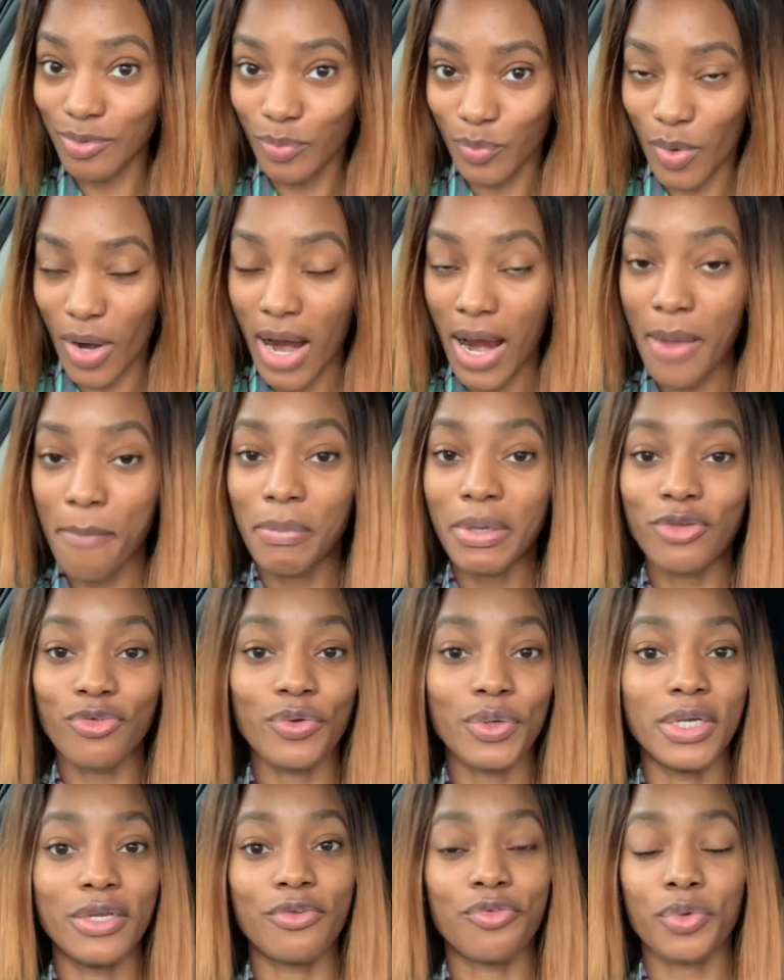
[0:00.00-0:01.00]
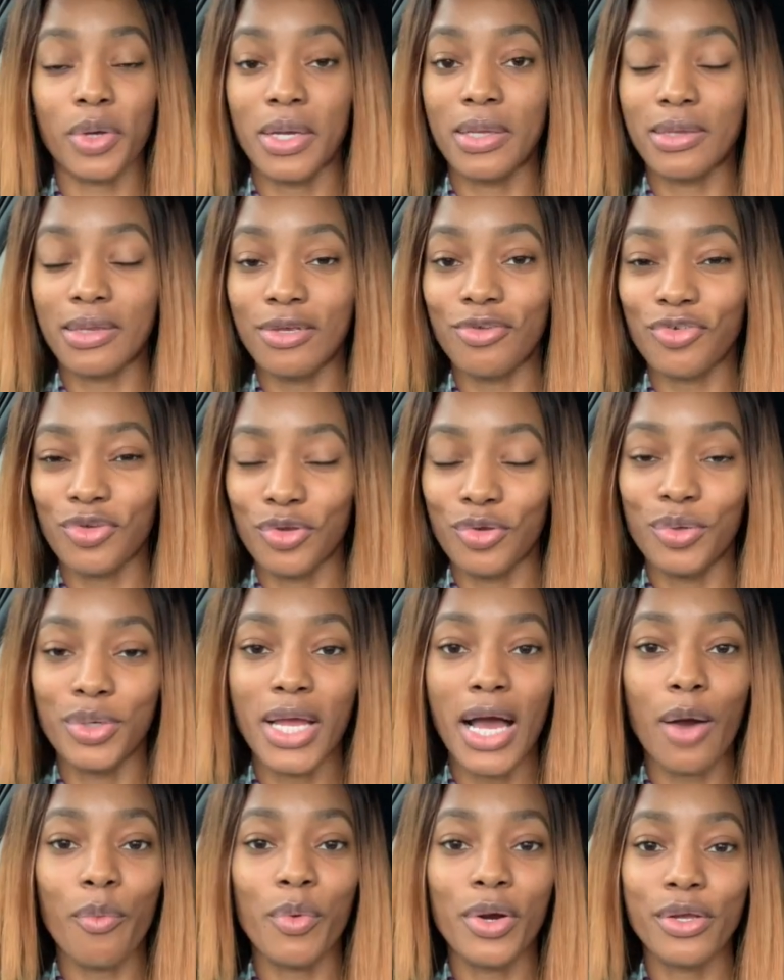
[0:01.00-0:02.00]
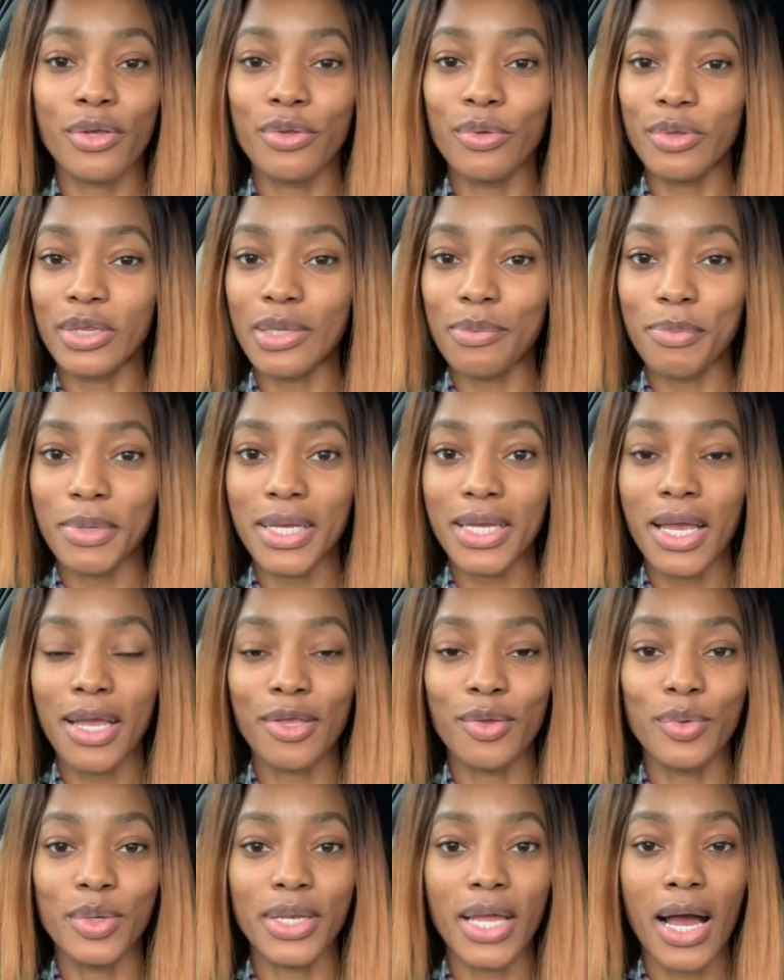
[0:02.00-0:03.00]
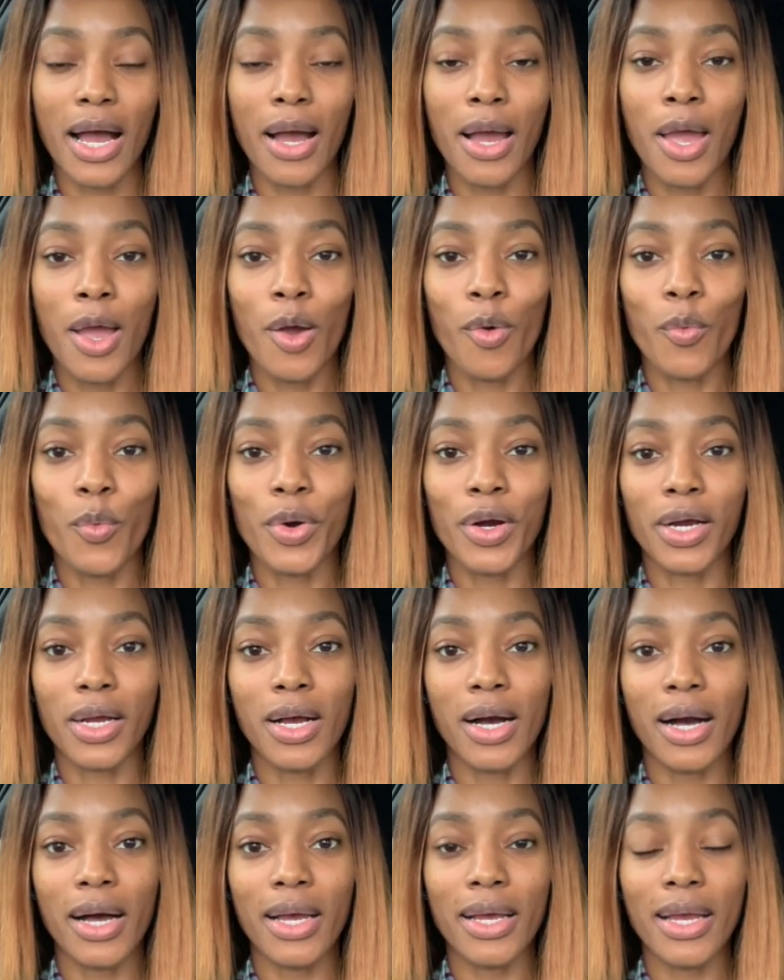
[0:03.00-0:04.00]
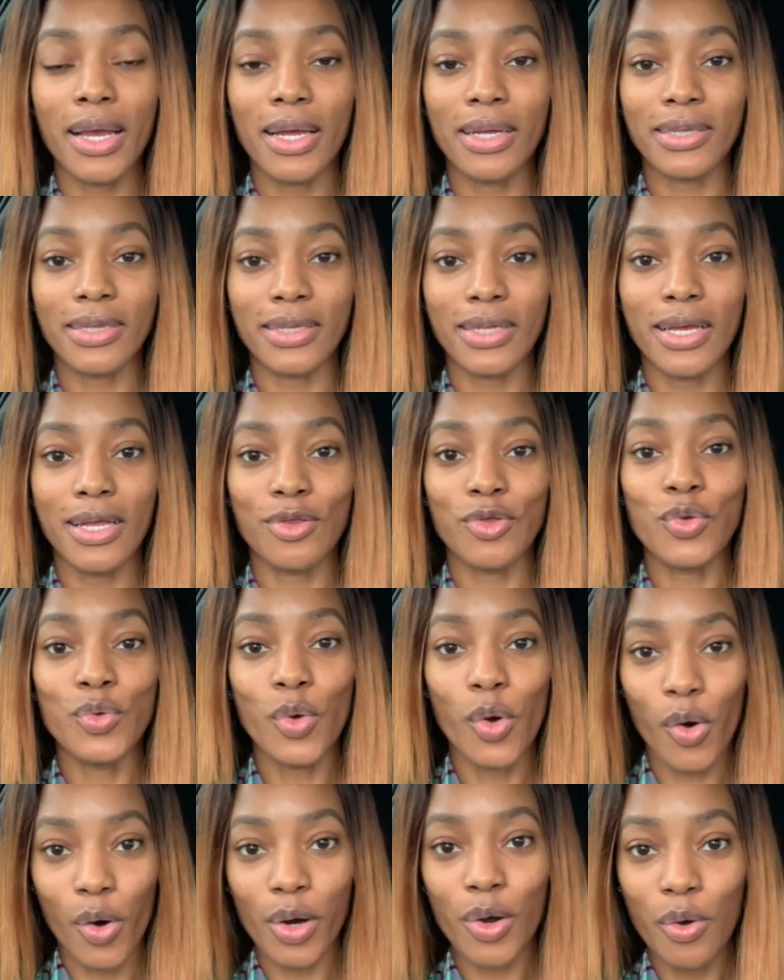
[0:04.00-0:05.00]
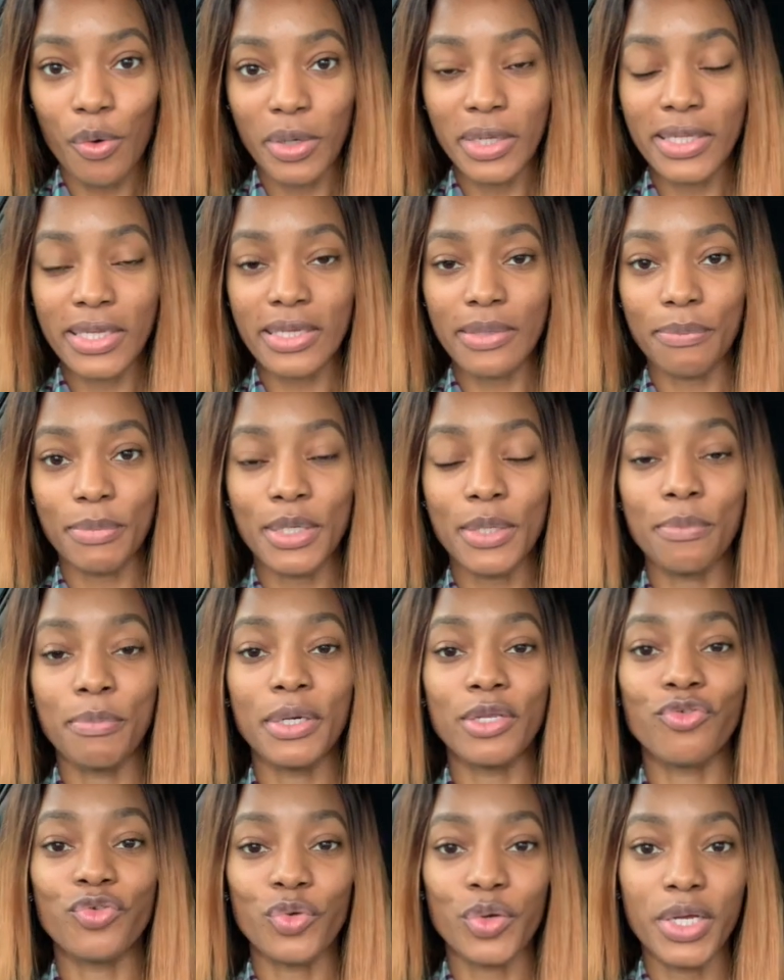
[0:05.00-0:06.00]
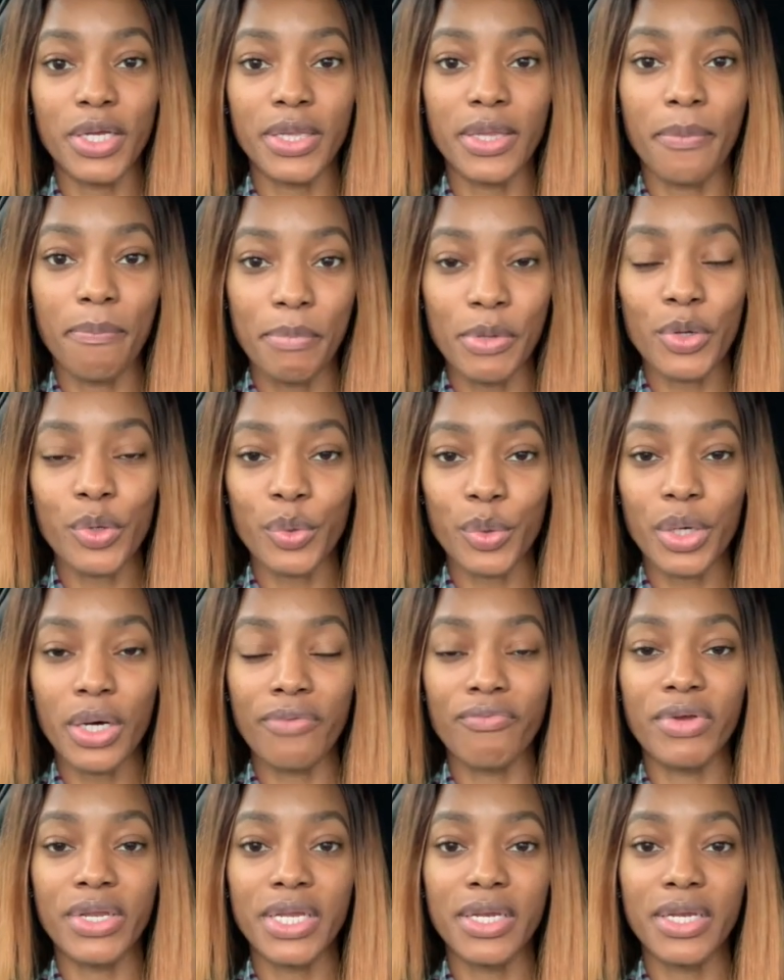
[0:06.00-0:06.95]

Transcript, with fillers: right? But you're in transition. You're not where you used to be, and you're not where God has said you are going to be, but you're in the middle of it.